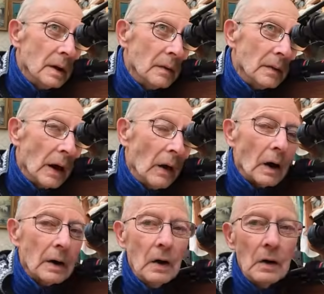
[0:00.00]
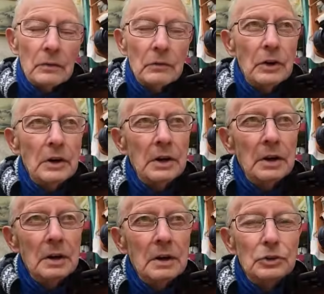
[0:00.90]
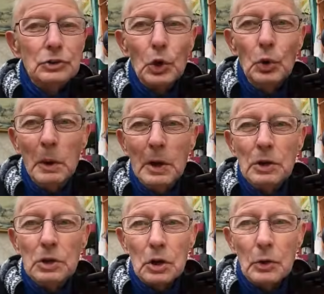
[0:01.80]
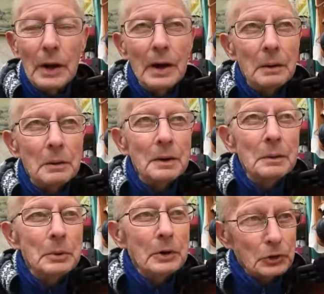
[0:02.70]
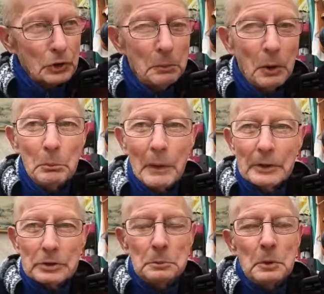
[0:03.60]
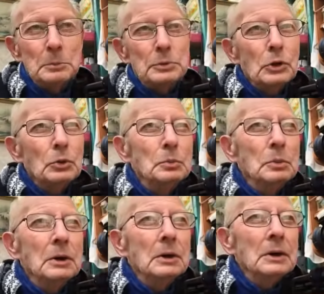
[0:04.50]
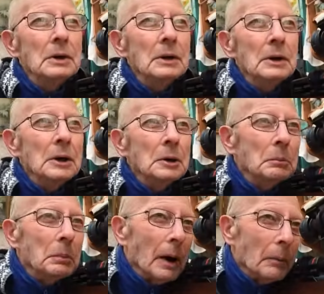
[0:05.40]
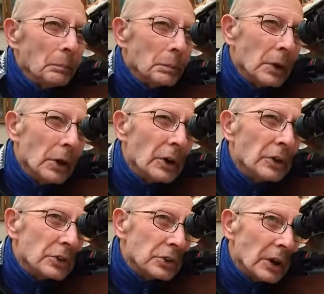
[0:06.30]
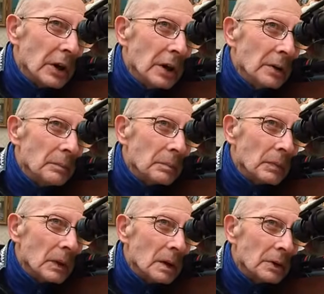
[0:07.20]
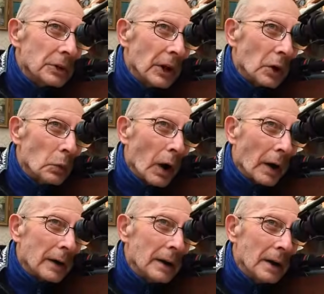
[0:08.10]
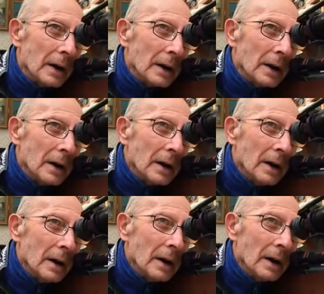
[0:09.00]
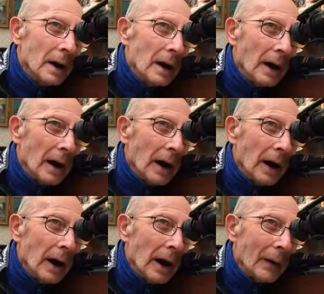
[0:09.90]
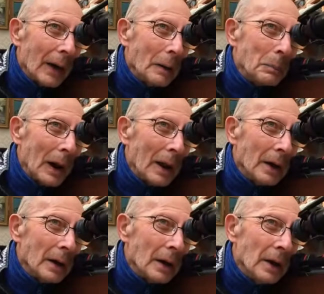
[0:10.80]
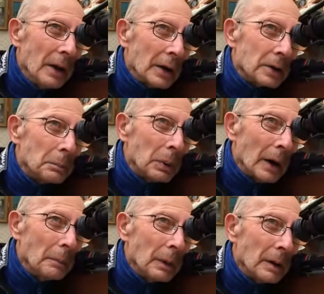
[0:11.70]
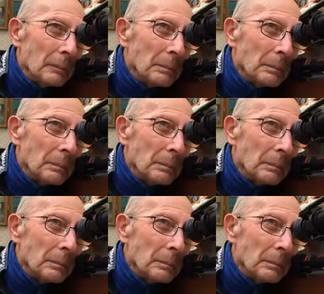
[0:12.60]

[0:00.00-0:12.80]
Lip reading: Now I can't really zoom into it because I'm on maximum zoom, but you can see it quite clearly how that pellet nicked the paper.